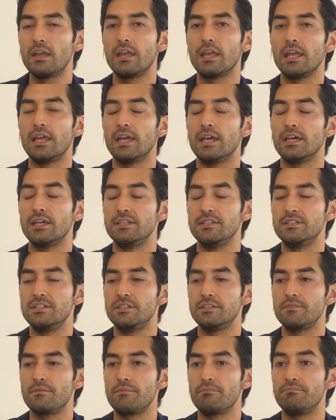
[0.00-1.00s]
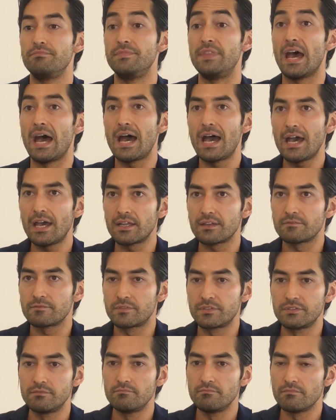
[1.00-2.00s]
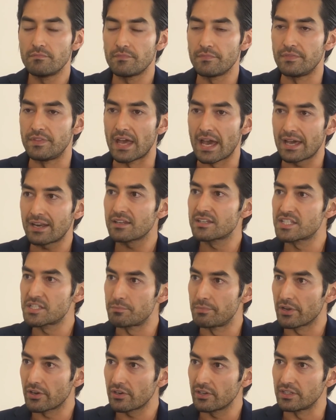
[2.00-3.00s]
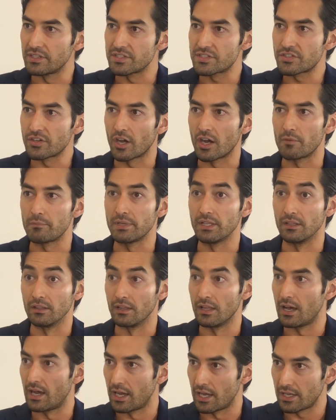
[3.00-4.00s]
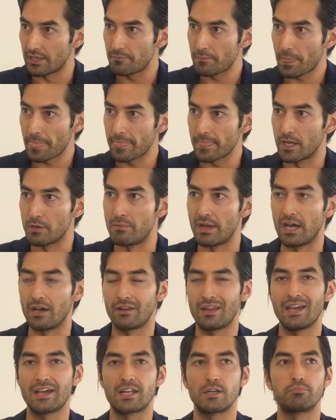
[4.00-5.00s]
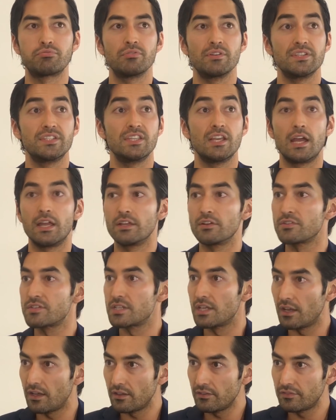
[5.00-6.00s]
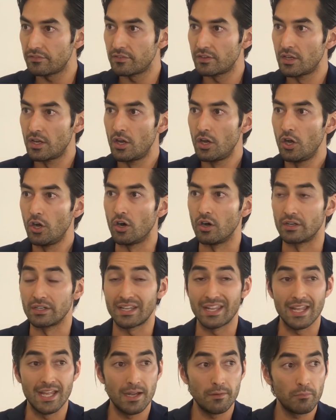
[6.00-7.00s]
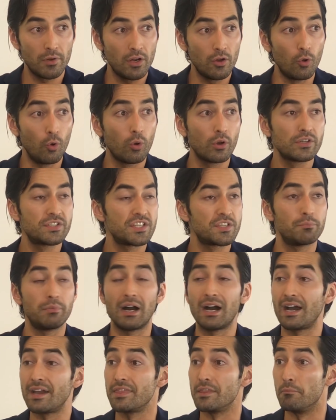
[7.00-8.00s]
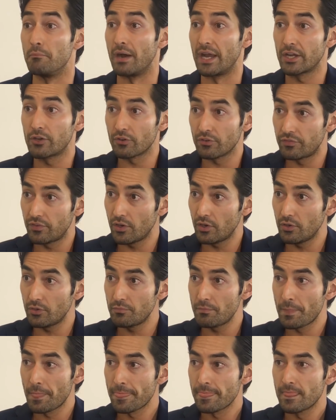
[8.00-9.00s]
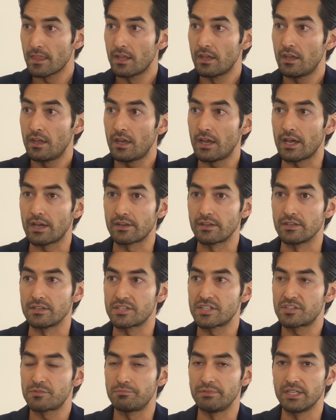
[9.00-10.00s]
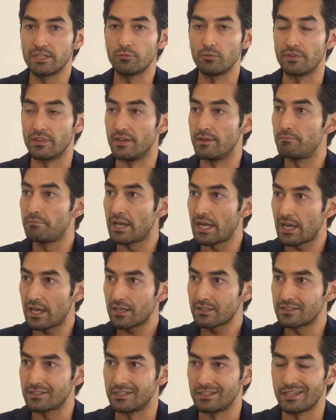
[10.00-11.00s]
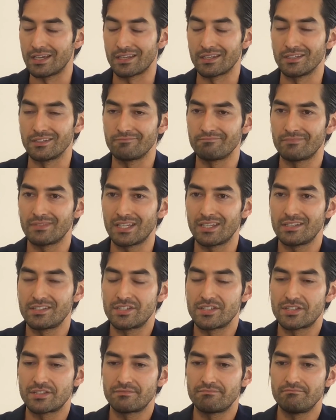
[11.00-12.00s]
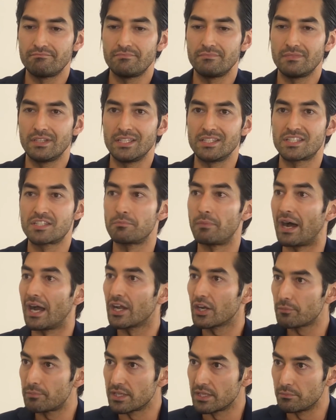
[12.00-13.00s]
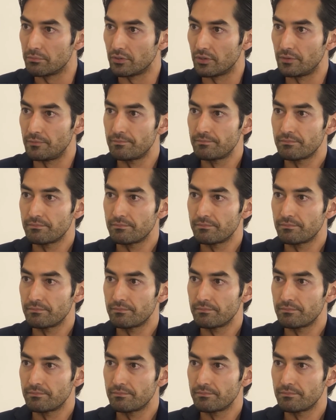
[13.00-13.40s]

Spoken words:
And that experience taught me a lot about how to present yourself on camera or just behind the microphone, how to speak with impact, and how to just inspire people.